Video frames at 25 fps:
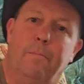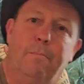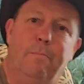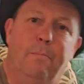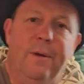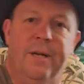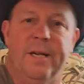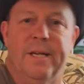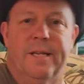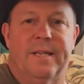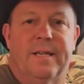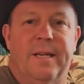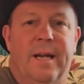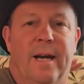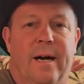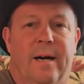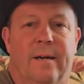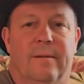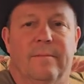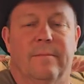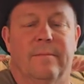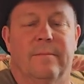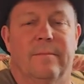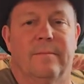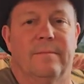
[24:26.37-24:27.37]
Peace
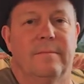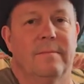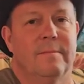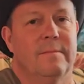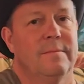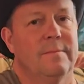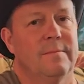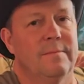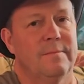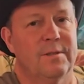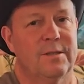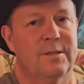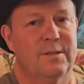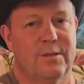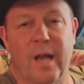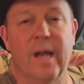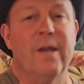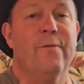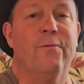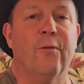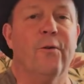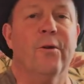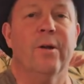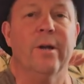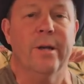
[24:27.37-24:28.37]
out. Stay
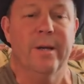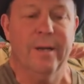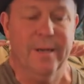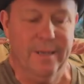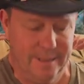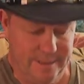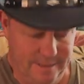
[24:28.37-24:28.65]
free.